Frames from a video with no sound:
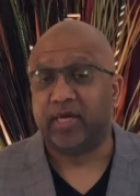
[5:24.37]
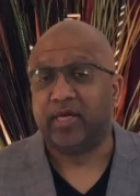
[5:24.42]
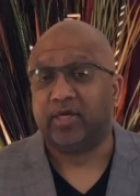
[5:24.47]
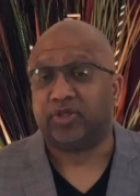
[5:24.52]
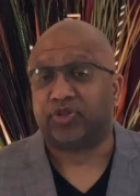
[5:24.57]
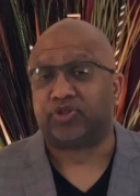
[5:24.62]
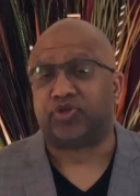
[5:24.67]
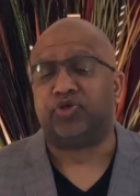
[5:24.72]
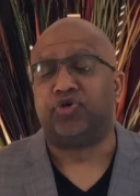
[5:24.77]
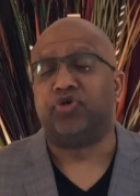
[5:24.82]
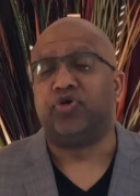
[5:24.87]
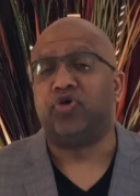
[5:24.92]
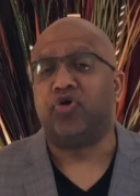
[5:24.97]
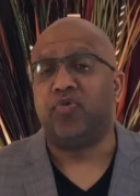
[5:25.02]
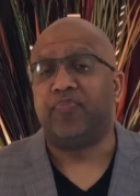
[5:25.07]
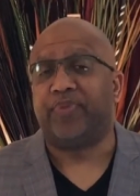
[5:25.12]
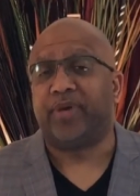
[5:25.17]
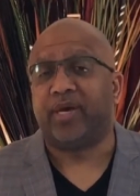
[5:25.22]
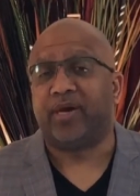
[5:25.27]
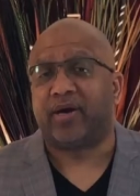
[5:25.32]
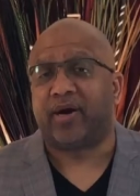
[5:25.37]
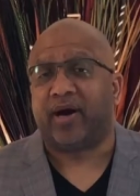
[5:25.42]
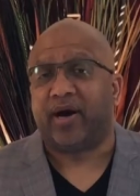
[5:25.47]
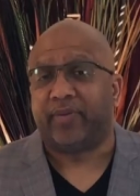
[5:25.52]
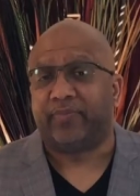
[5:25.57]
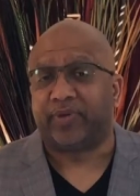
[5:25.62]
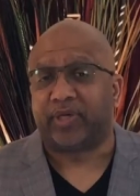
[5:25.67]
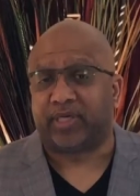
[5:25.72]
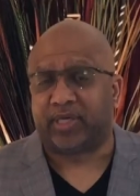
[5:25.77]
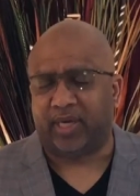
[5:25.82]
to
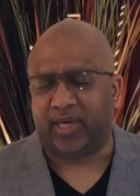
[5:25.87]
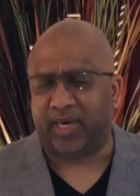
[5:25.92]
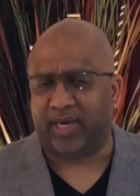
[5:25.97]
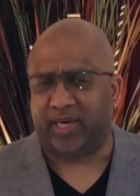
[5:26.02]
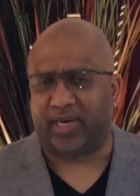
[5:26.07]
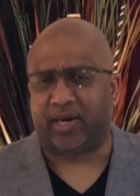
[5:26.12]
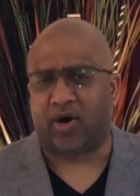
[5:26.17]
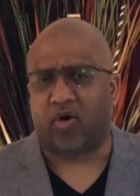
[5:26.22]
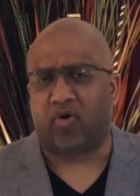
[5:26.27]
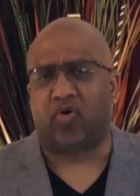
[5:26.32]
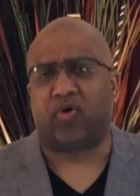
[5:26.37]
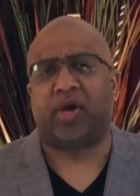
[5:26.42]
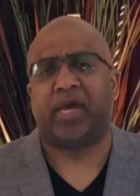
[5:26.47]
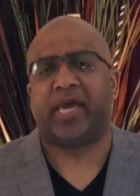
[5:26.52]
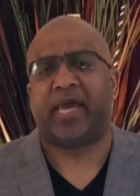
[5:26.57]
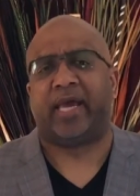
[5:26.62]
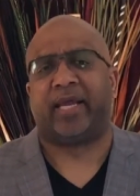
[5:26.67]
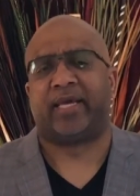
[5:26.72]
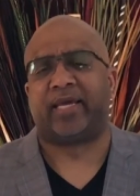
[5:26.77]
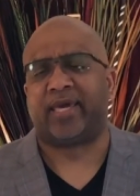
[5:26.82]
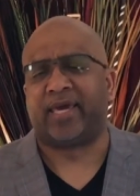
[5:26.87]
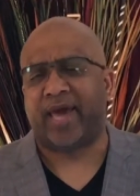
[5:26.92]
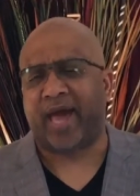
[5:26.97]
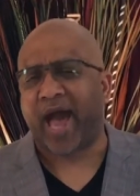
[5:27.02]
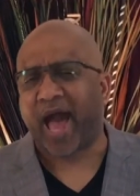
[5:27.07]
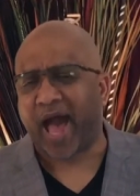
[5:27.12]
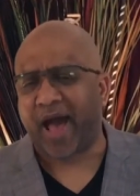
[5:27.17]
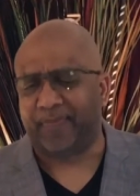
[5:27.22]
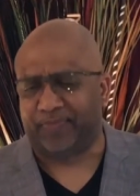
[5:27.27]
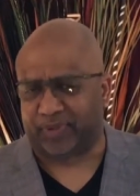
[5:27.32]
become king and
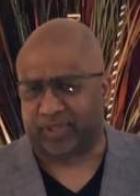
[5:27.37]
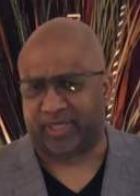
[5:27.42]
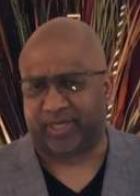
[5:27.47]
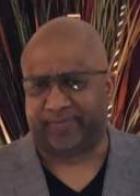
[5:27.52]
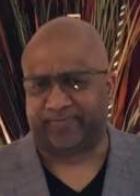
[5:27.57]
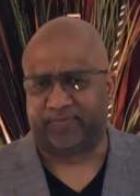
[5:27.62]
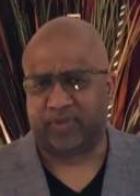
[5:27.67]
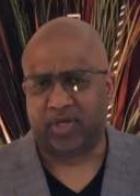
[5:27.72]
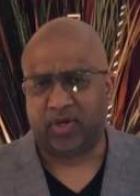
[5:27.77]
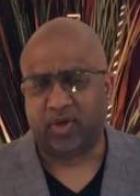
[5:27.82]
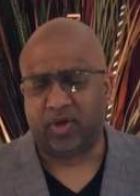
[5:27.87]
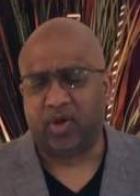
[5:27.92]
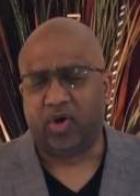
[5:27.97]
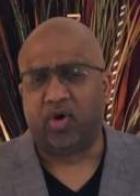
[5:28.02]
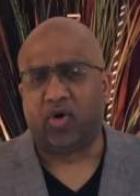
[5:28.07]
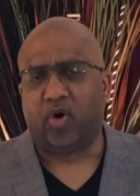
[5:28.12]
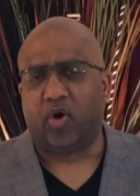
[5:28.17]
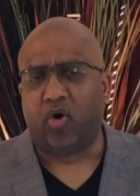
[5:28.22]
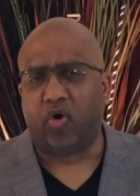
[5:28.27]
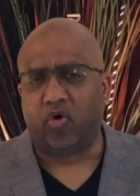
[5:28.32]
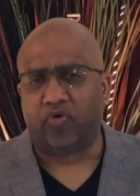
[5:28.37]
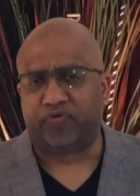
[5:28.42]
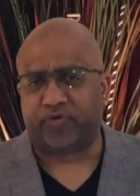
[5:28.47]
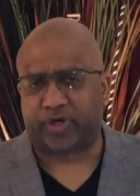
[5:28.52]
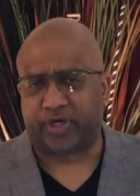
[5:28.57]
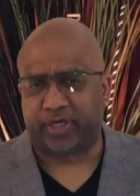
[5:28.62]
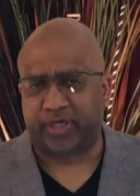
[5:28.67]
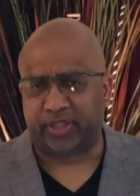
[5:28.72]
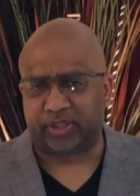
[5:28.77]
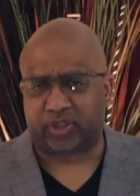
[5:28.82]
captain over
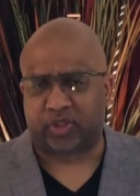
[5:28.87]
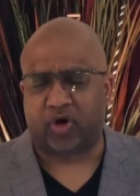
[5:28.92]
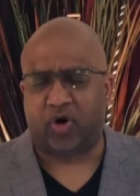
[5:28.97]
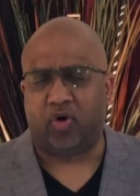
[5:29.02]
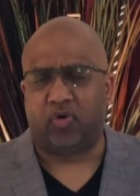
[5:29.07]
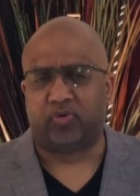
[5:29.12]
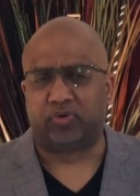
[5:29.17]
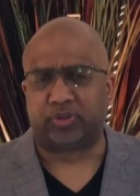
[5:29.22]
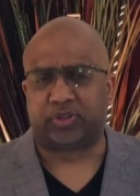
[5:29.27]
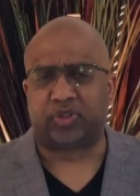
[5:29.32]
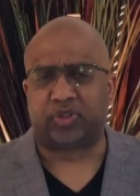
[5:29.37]
his host,